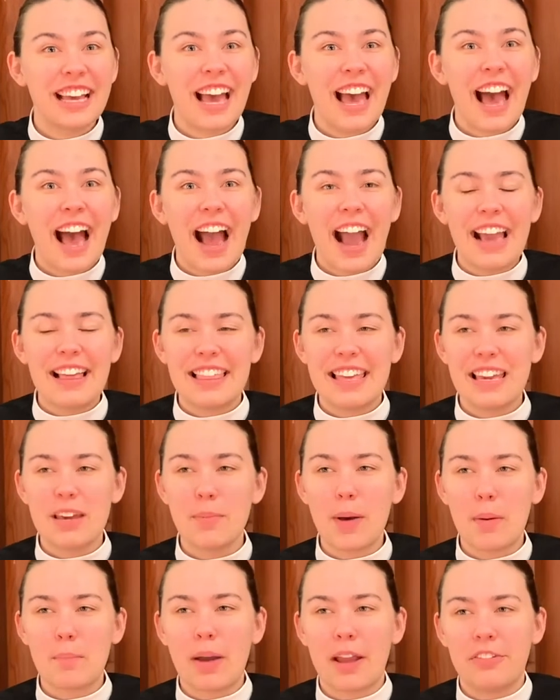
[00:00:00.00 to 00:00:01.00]
I think
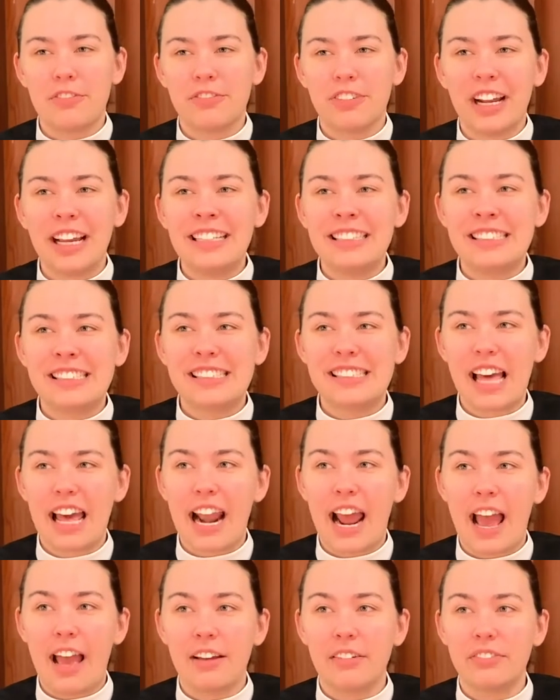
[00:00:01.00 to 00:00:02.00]
about my friends
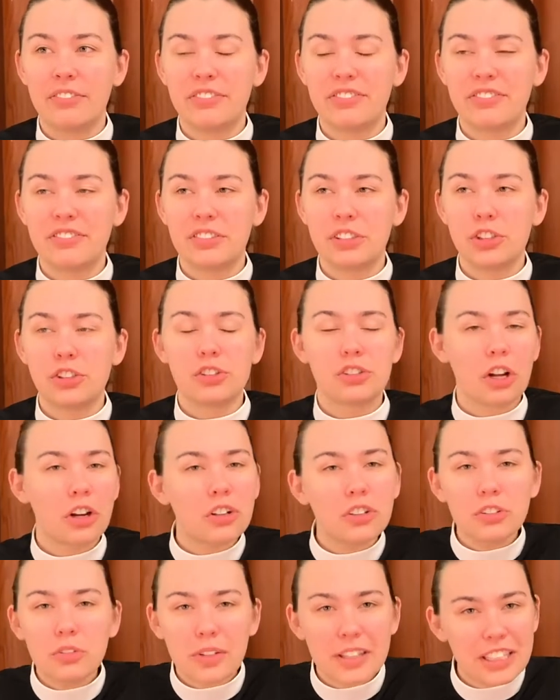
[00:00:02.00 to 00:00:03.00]
that have
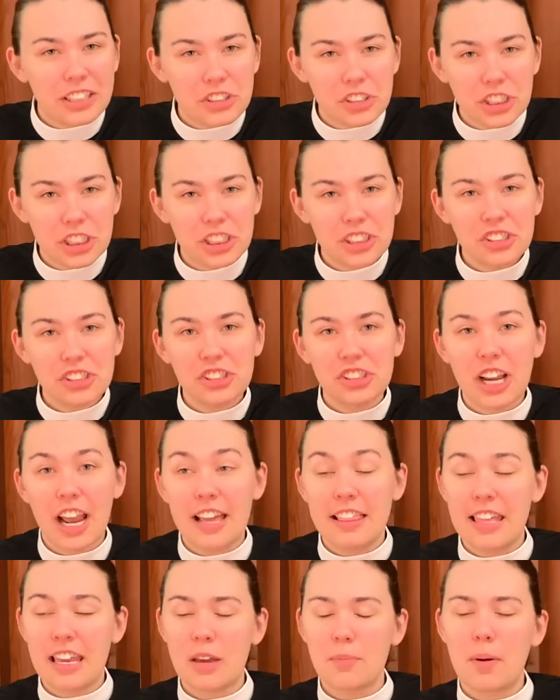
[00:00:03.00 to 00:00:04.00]
struggled with the church.
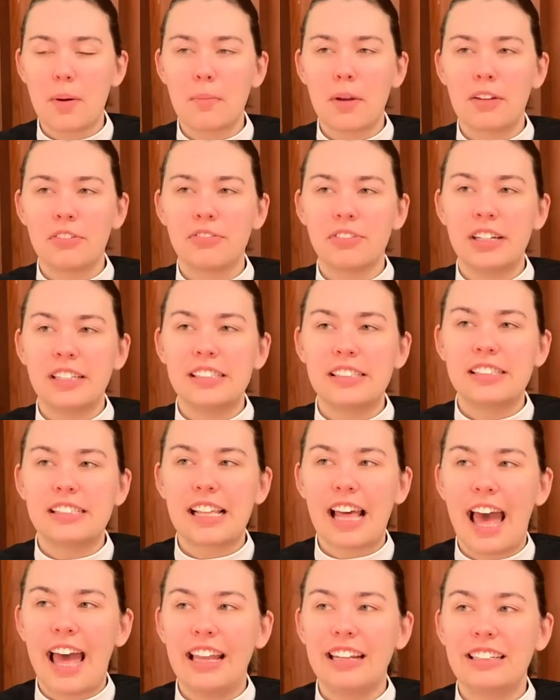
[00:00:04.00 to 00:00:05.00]
I think about my friends
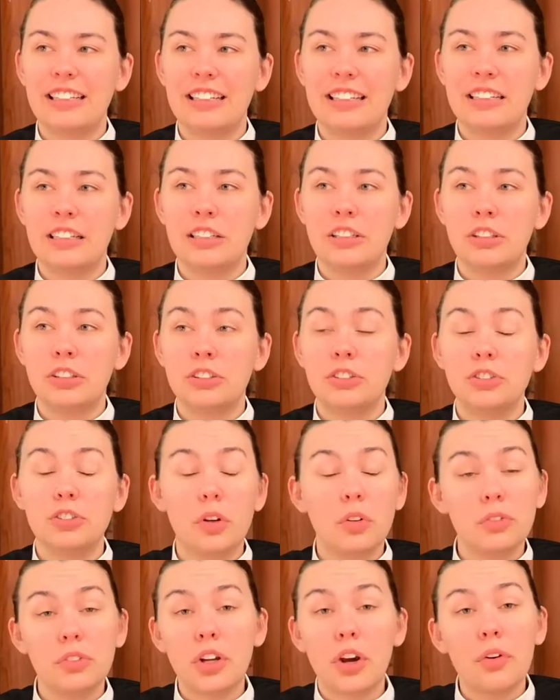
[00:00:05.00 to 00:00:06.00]
that
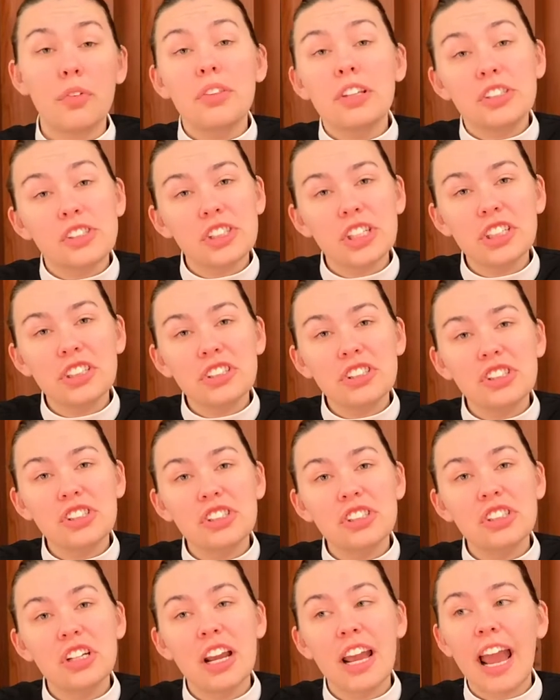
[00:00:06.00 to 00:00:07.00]
don't know the
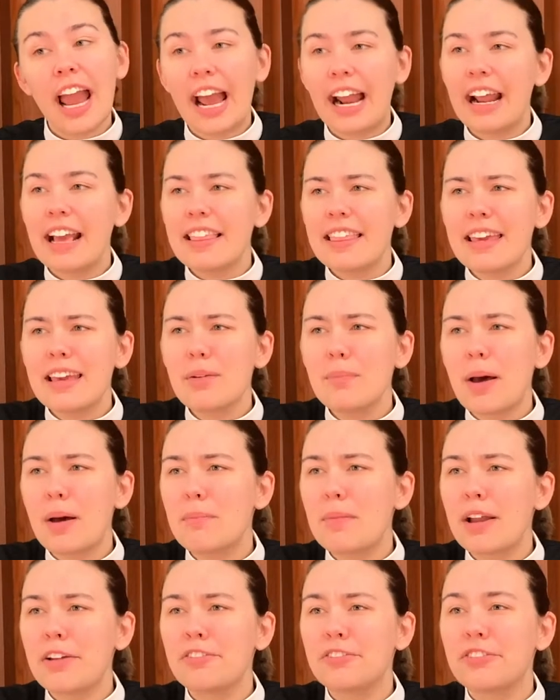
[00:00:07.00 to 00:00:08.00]
church. And I think
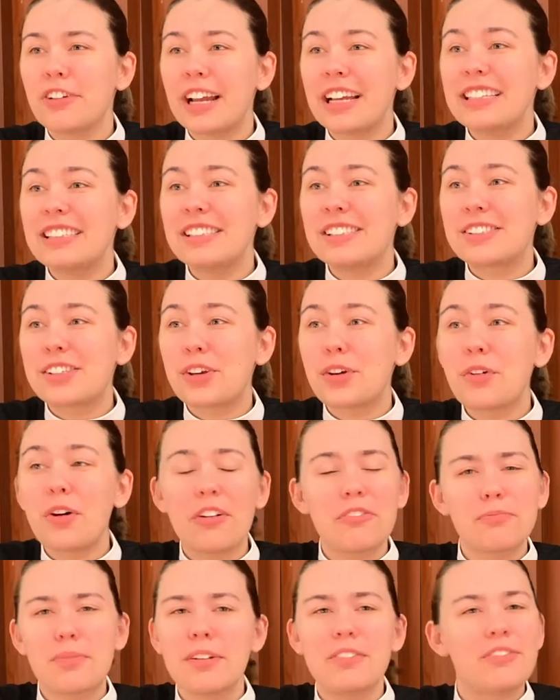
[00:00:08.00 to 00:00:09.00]
about my friends who
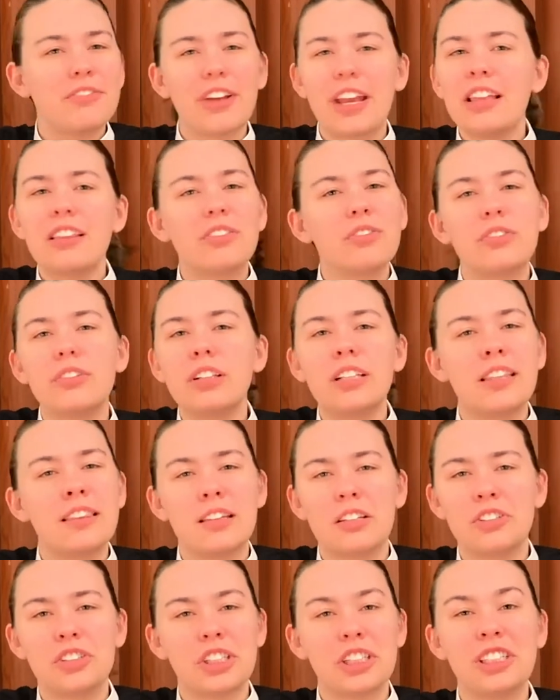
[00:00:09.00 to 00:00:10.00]
have been faithful in
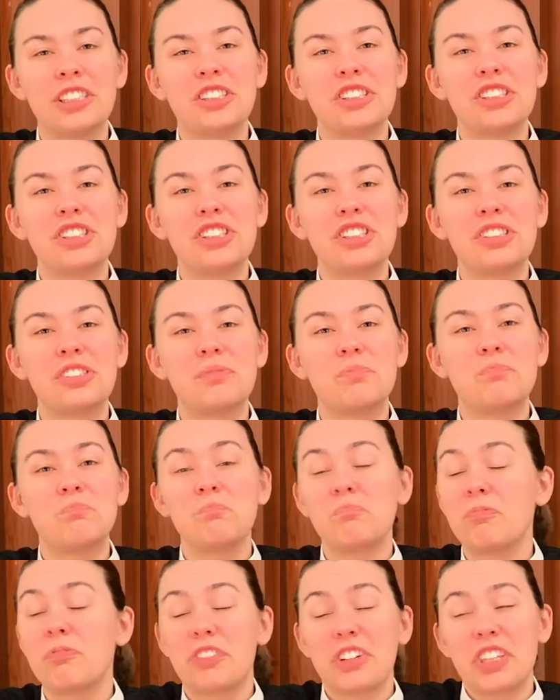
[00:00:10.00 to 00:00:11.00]
the church
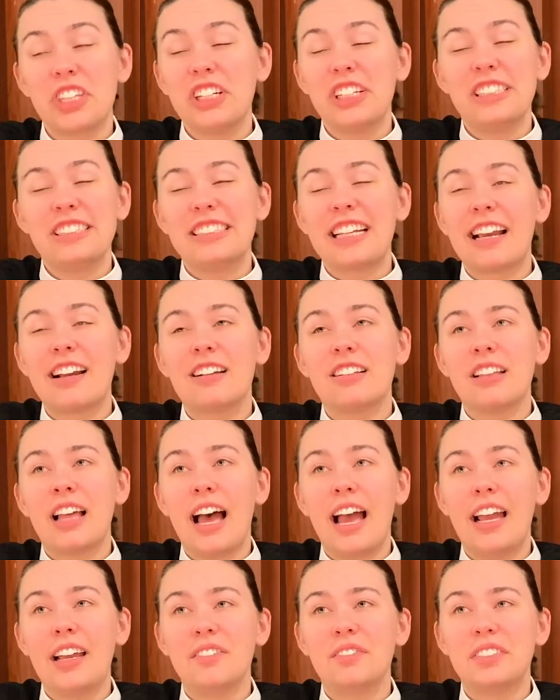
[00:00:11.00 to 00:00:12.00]
for their entire
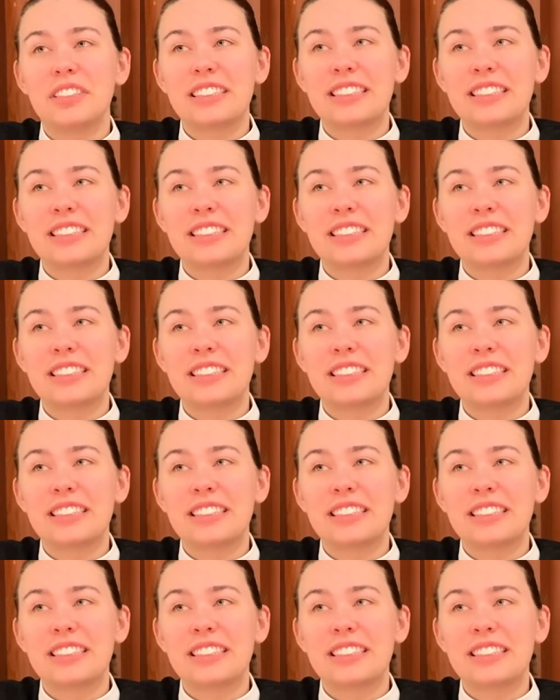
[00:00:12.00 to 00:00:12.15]
lives.